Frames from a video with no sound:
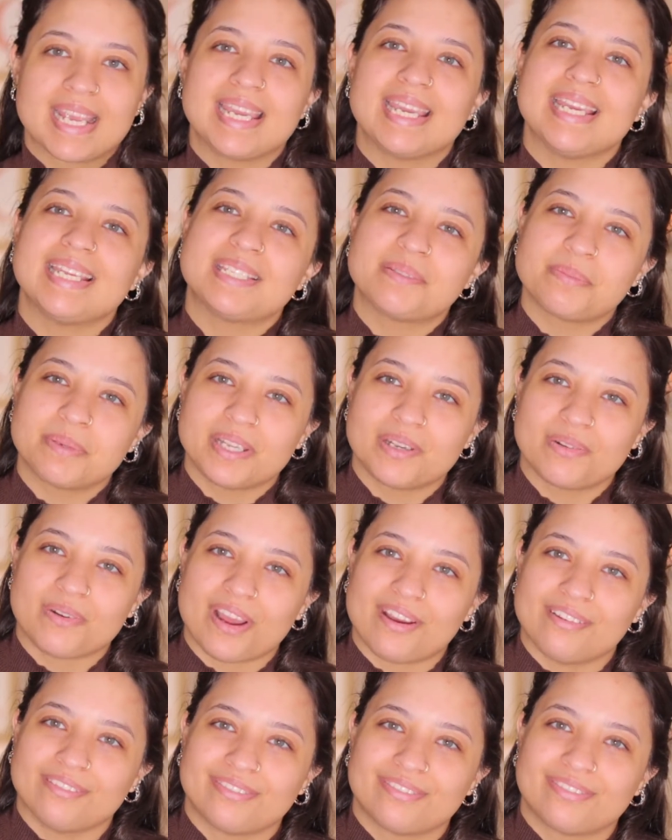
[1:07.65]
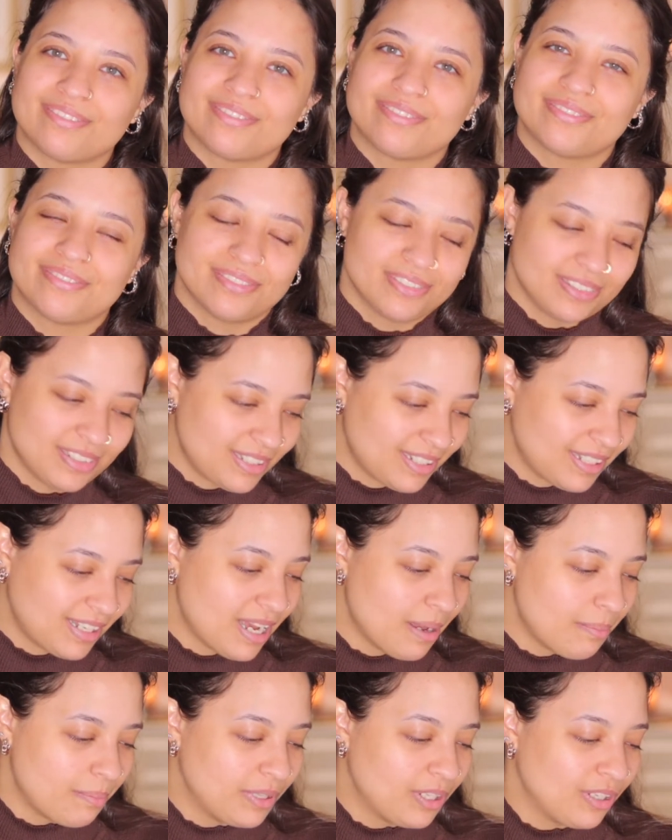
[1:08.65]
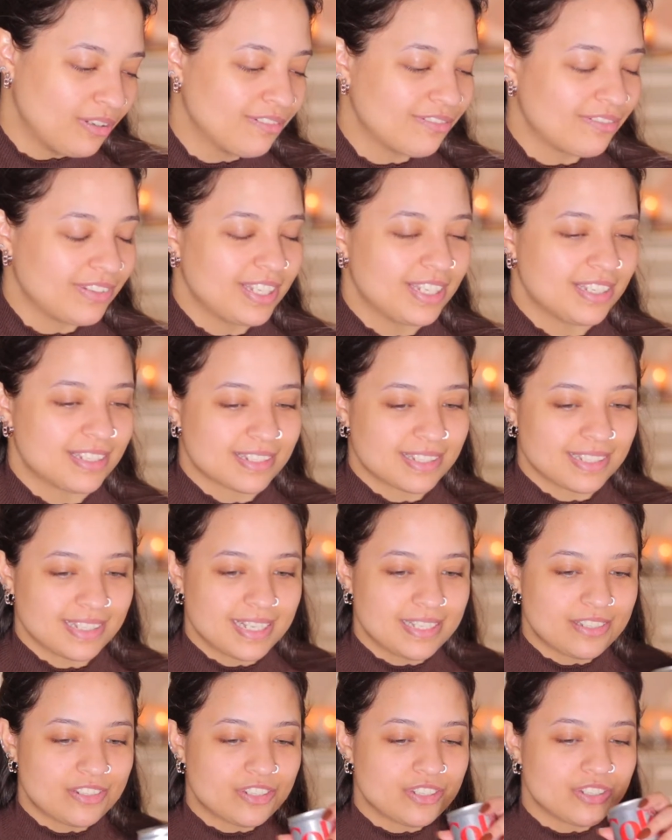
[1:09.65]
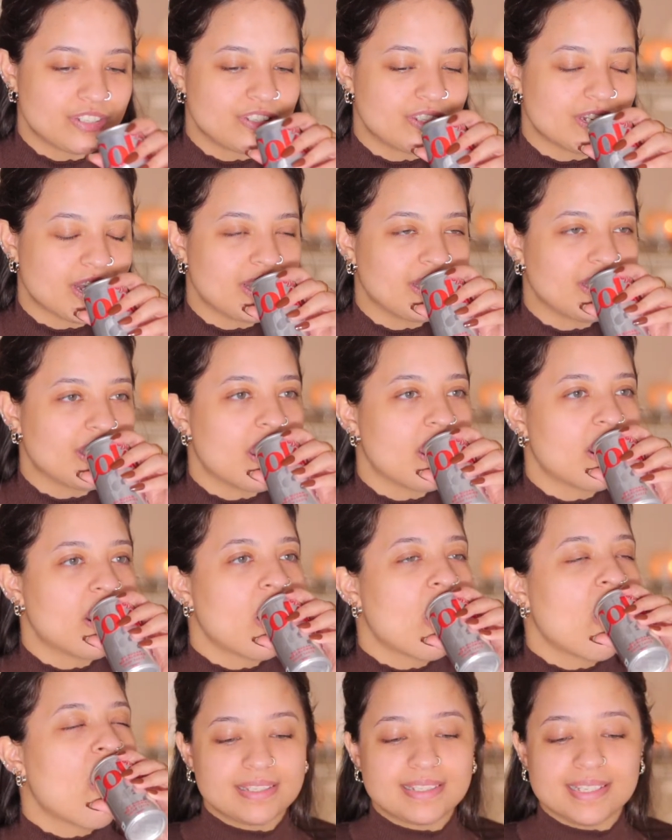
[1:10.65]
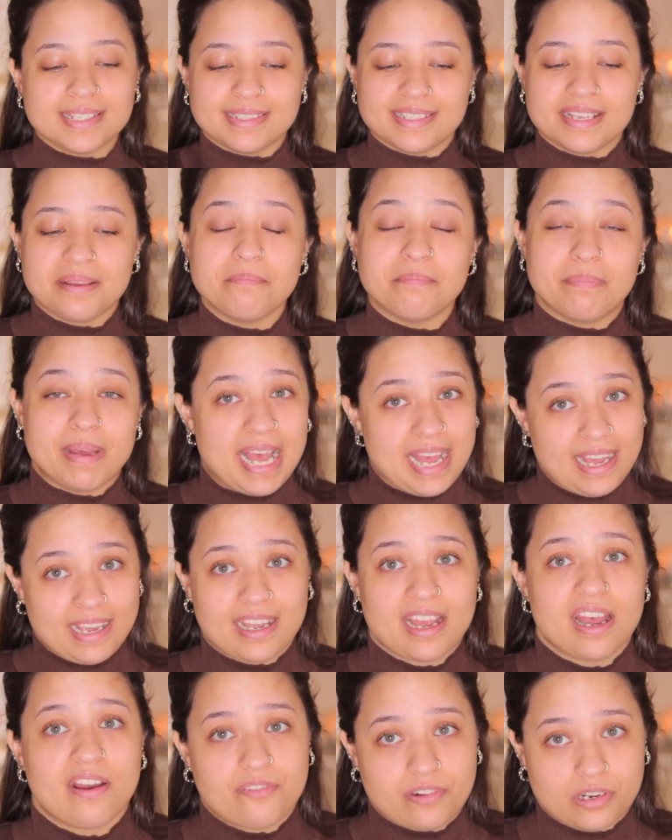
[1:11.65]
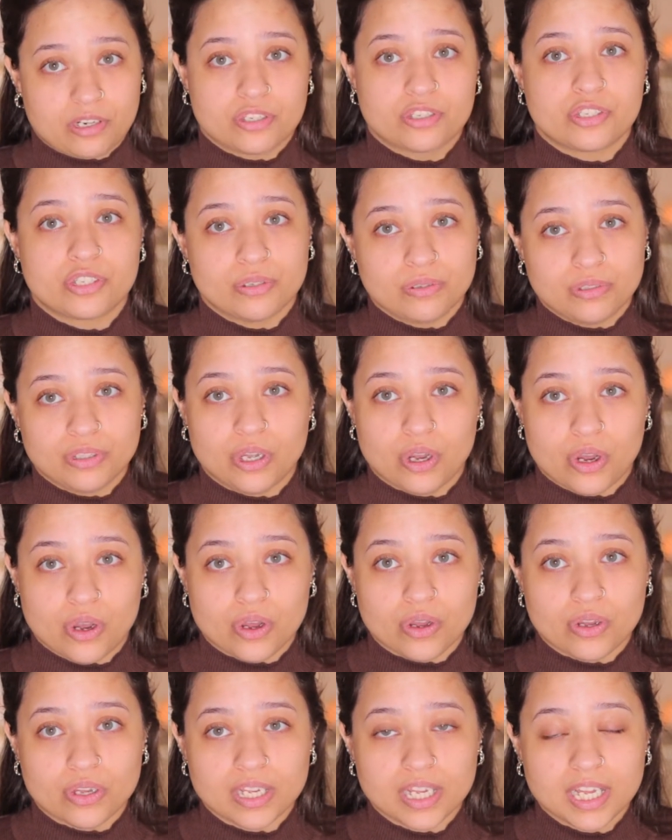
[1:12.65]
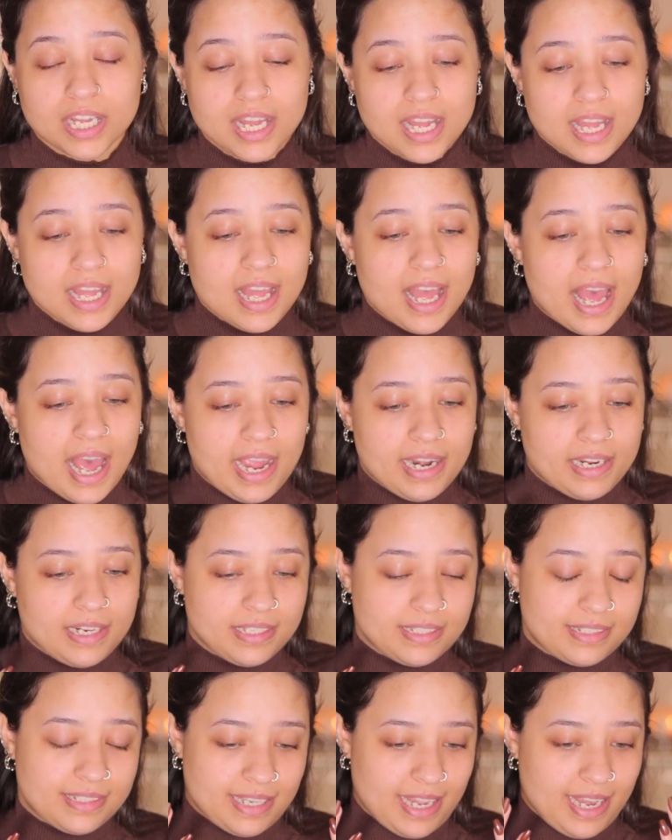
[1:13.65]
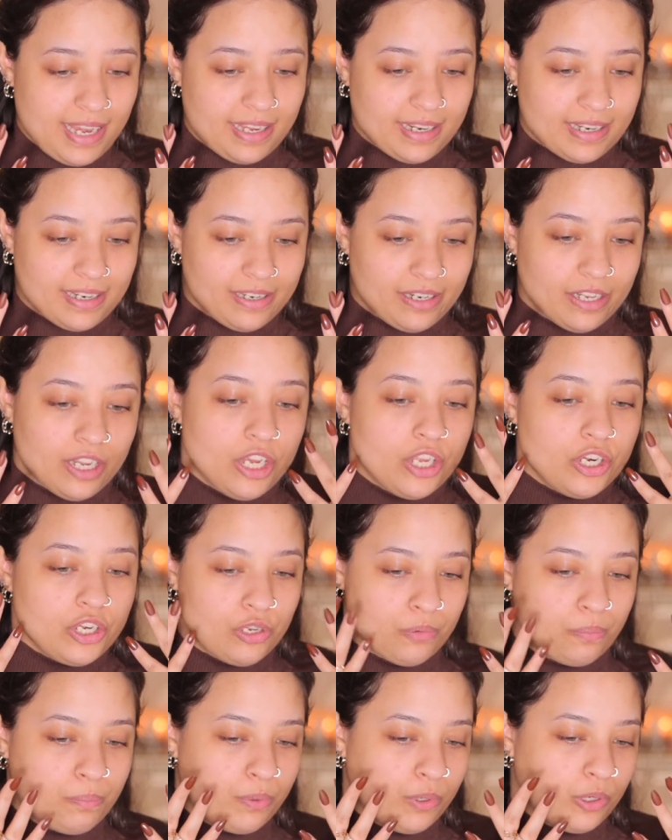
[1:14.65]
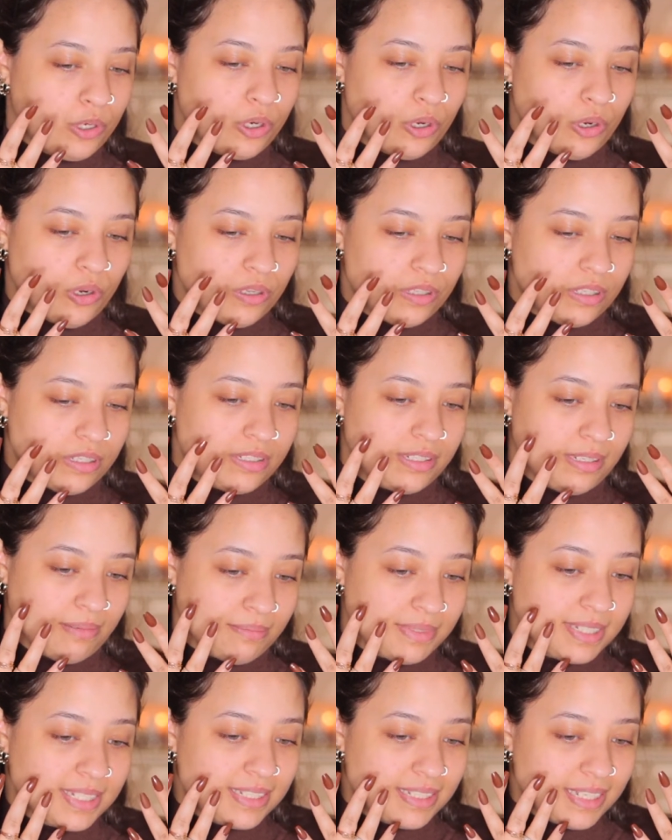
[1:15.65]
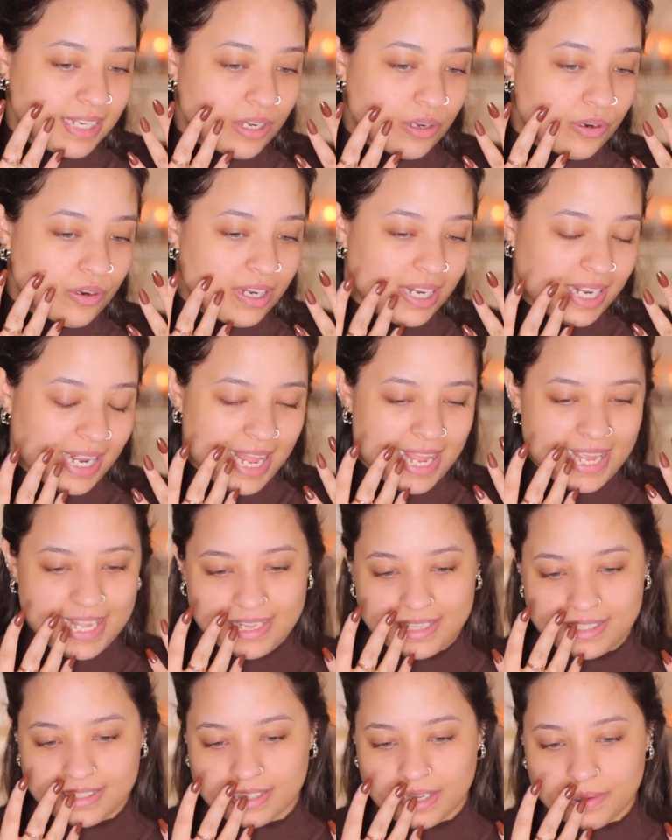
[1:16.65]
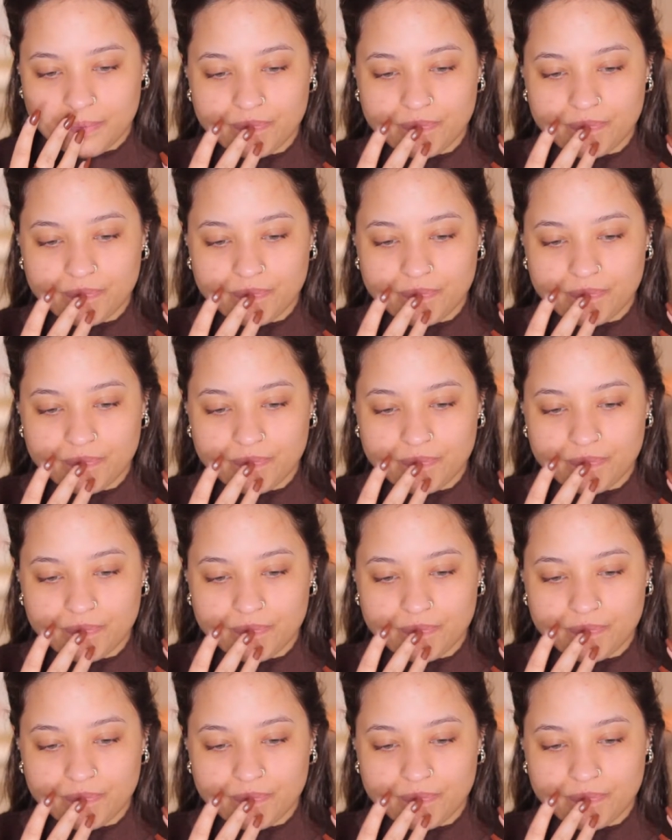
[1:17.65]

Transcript: It's been rough couple of weeks, let's just say that. Since I'm back after so long, I decided to put on some stick-on nails.